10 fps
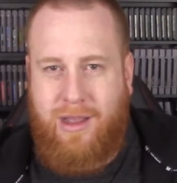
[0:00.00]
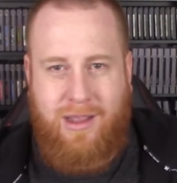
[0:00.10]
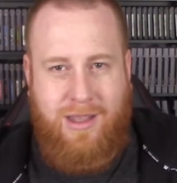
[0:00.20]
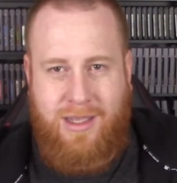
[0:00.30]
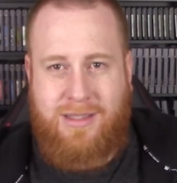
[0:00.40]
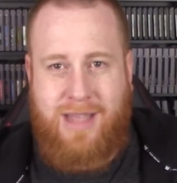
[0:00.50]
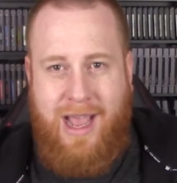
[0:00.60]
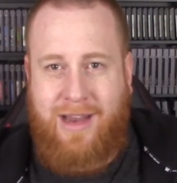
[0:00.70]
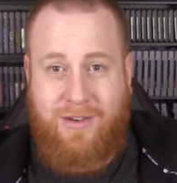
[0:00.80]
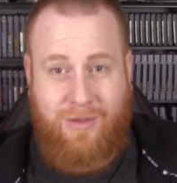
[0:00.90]
Is
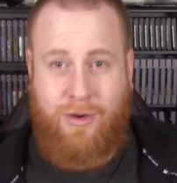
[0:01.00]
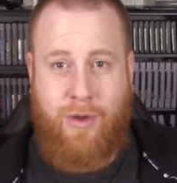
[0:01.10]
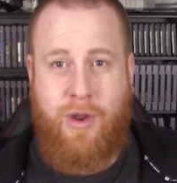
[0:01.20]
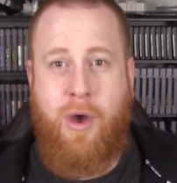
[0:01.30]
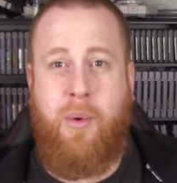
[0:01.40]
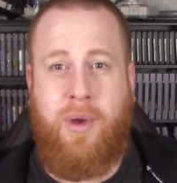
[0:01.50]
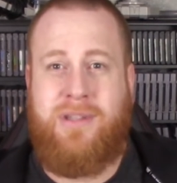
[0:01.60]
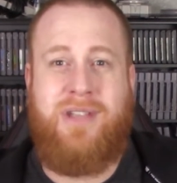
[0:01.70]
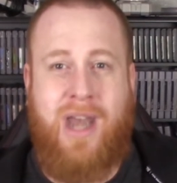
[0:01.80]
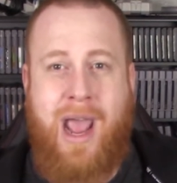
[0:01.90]
that you don't know
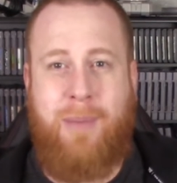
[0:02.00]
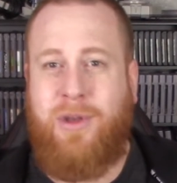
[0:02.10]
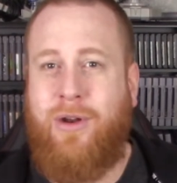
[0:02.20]
what's going to happen.